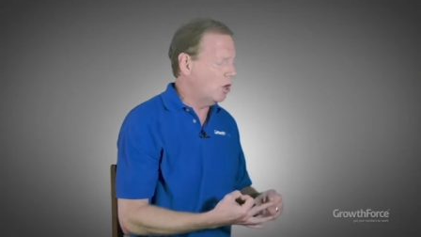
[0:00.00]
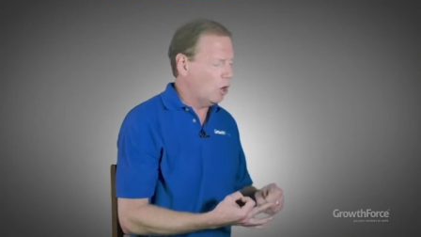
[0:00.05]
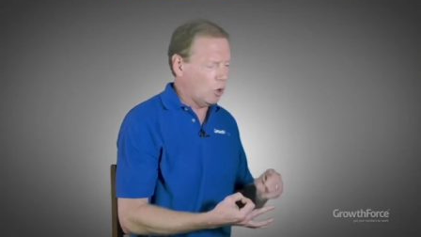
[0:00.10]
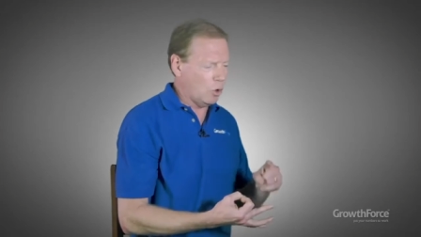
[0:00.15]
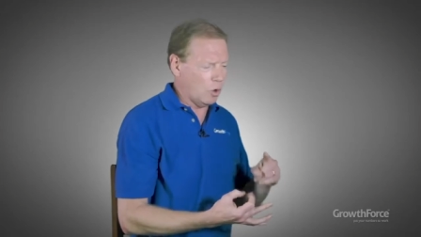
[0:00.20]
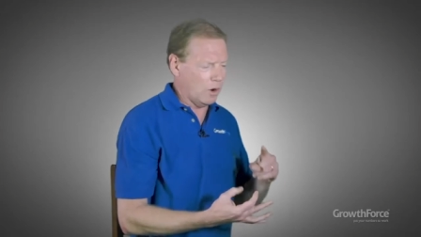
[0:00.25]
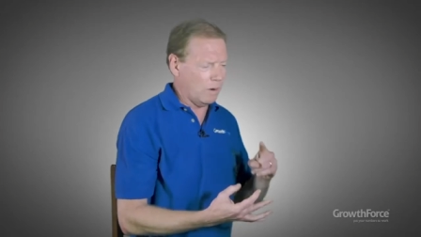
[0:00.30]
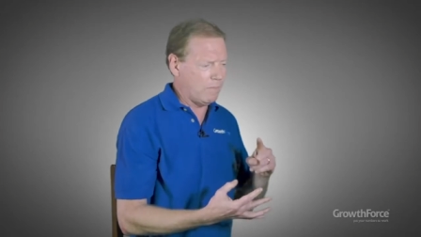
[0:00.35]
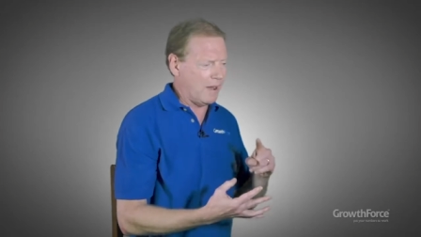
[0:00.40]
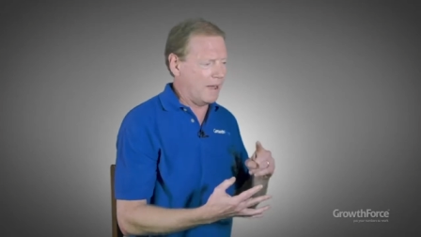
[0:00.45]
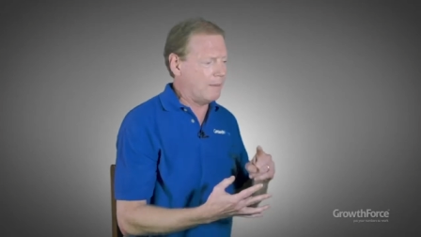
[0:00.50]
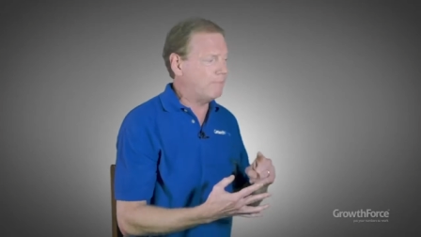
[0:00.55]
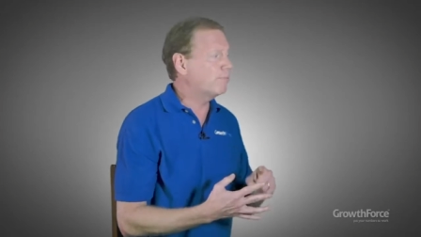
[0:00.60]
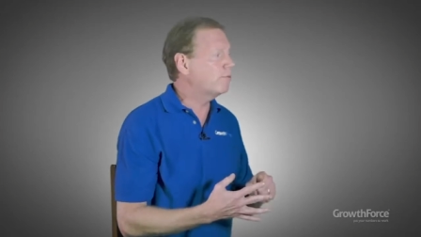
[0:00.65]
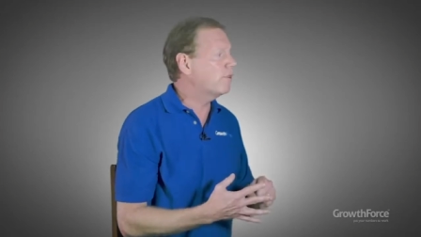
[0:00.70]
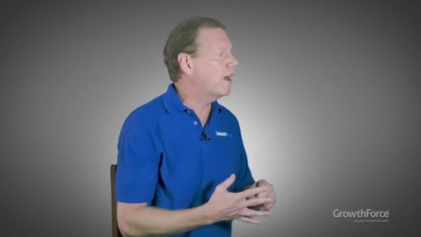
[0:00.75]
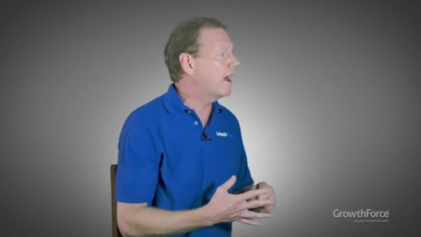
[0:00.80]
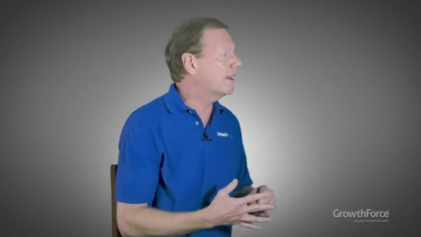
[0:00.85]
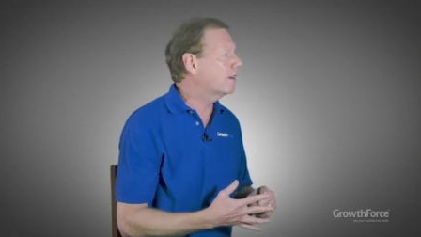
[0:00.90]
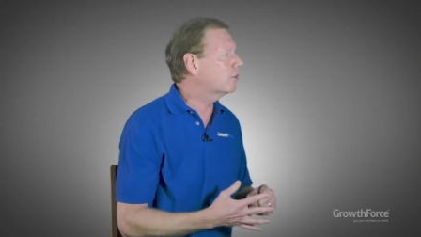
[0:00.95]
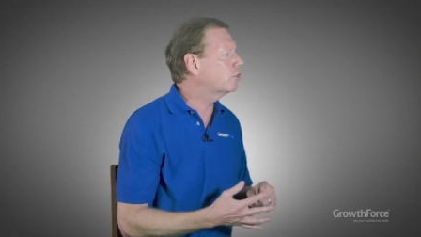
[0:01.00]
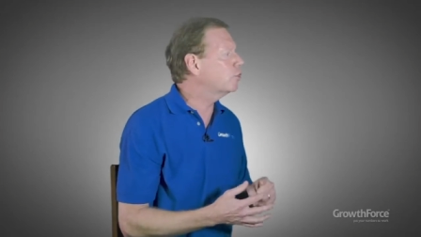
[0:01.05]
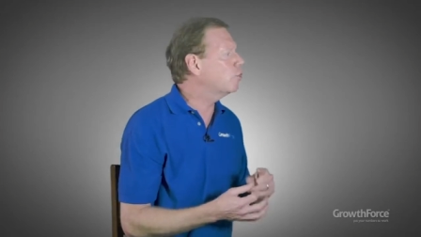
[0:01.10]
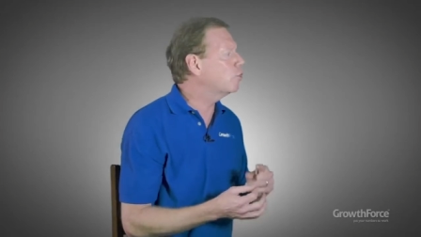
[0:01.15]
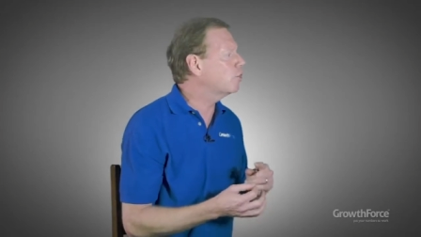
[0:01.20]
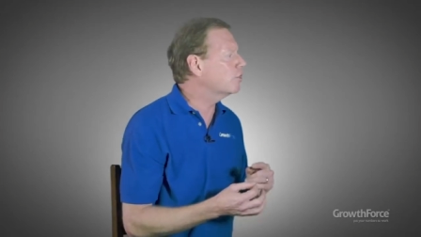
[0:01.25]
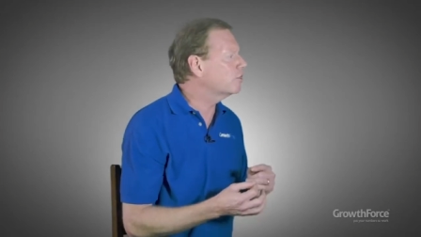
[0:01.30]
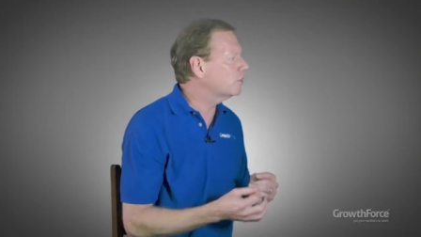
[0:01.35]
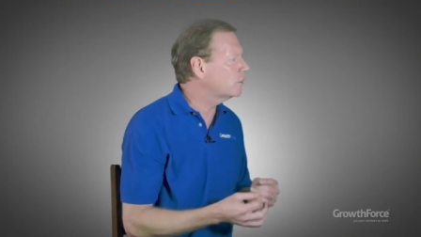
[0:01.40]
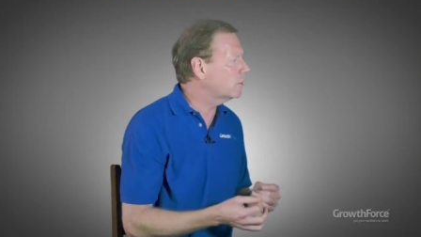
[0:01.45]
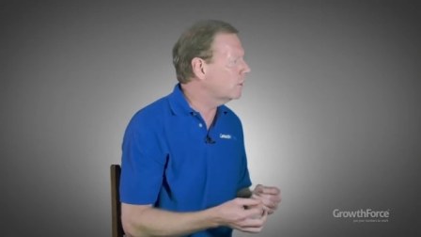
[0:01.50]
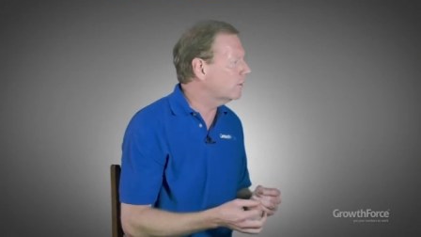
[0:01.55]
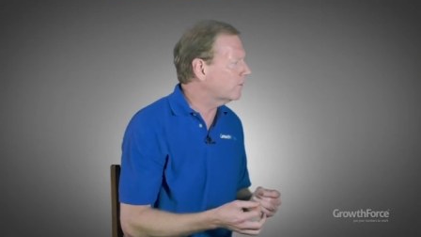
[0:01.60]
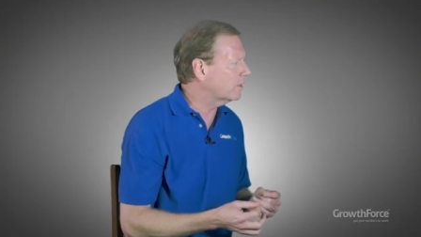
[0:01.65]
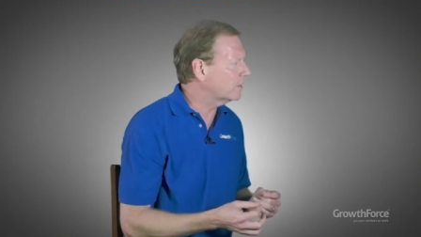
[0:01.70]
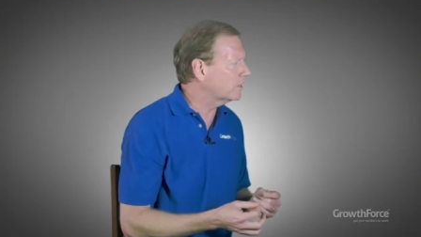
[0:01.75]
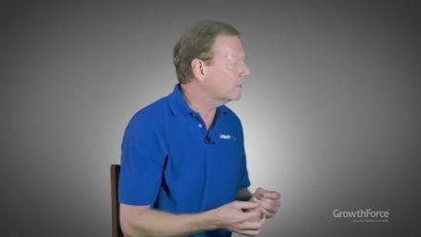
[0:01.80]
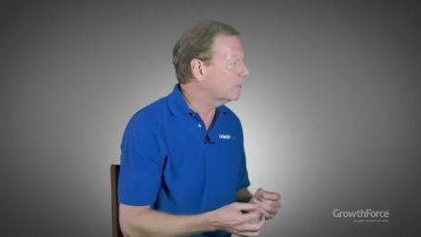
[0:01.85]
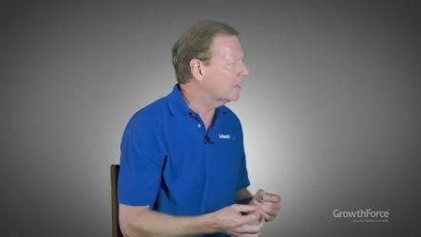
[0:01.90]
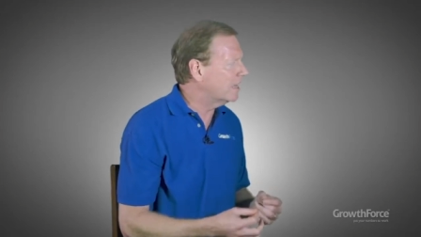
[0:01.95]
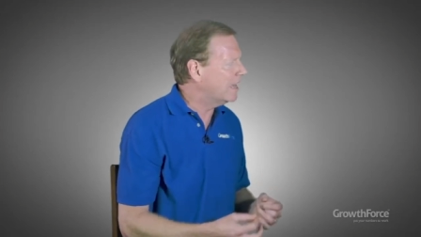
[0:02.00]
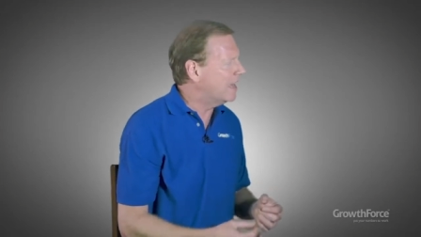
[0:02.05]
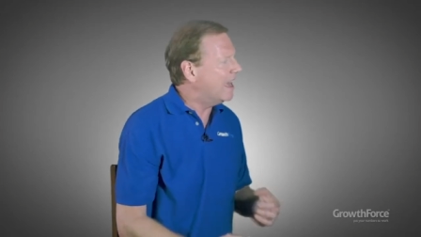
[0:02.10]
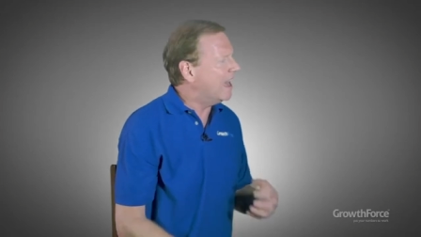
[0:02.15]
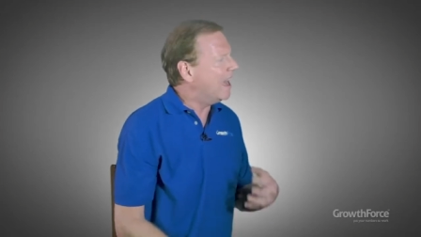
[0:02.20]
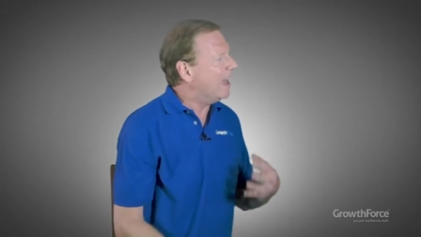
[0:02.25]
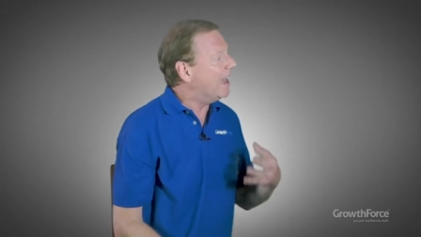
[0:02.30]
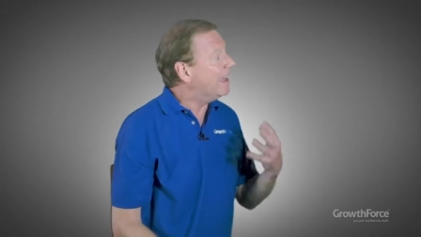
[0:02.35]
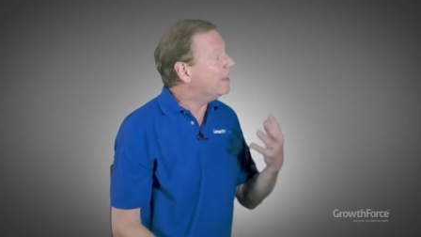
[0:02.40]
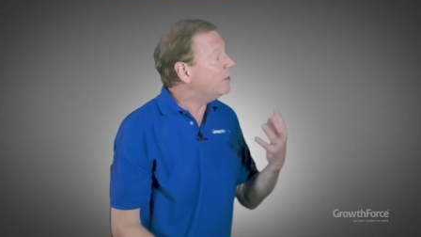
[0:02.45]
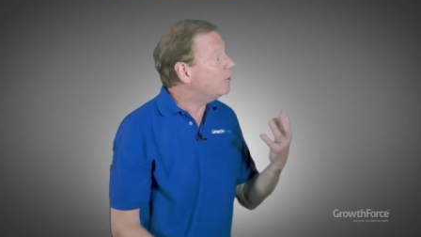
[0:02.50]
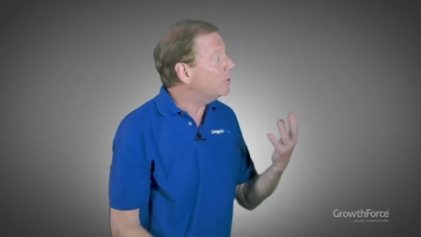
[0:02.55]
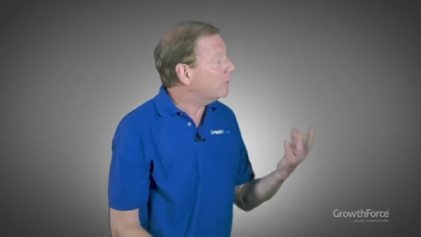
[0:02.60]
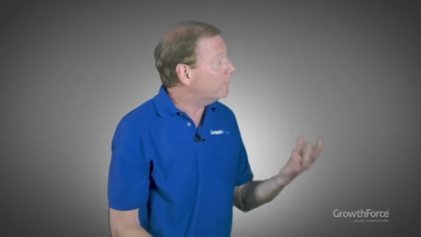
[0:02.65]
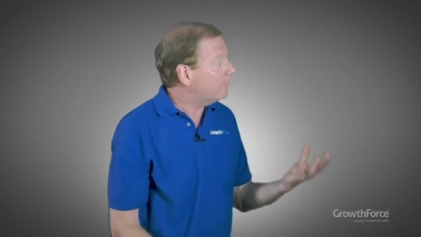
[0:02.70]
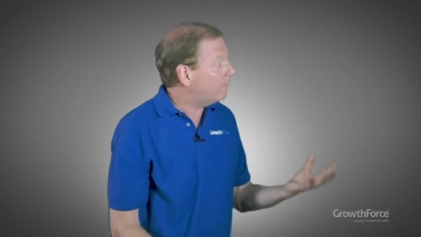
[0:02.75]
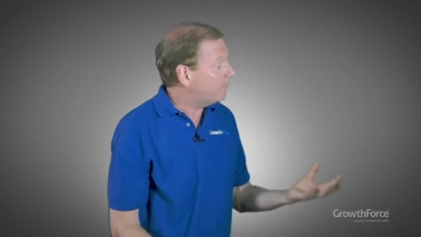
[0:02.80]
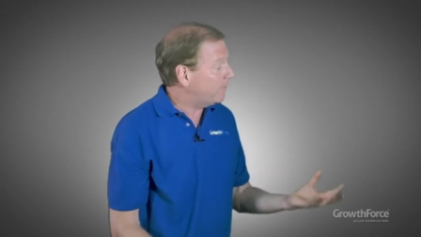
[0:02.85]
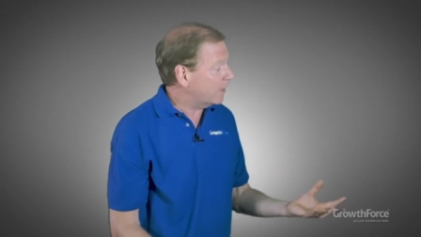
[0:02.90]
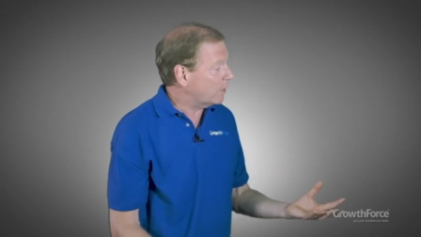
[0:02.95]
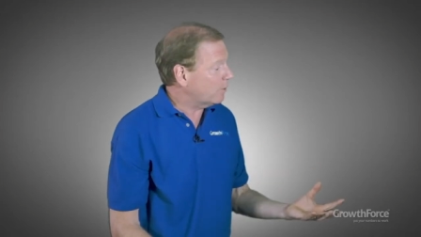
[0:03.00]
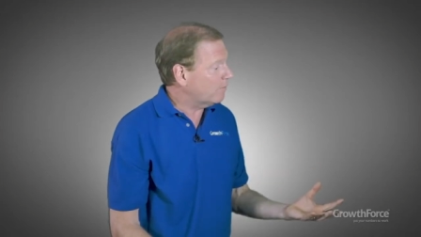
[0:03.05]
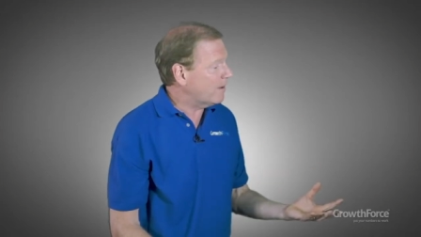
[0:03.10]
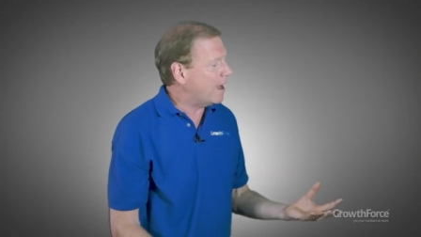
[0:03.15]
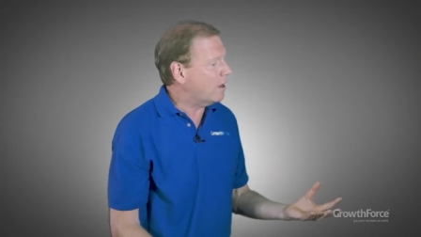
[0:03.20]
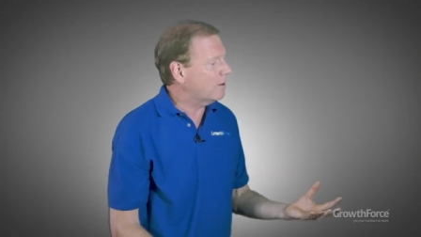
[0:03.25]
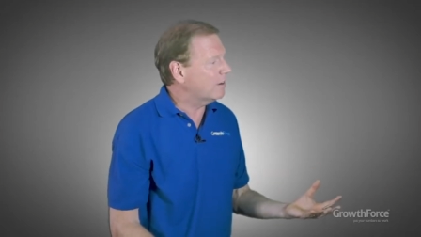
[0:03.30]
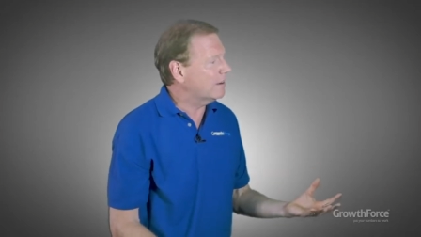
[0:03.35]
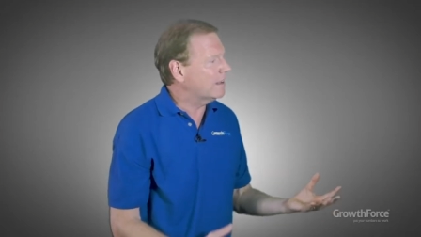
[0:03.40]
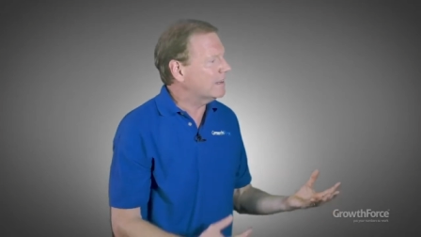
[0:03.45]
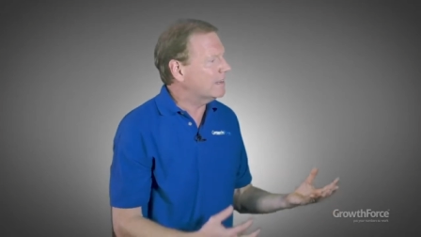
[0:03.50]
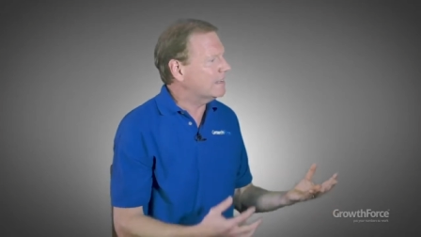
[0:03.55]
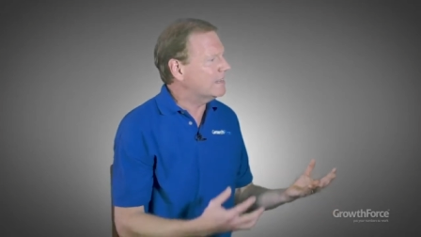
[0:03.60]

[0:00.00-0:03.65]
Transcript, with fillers: or by product or service. And you can figure out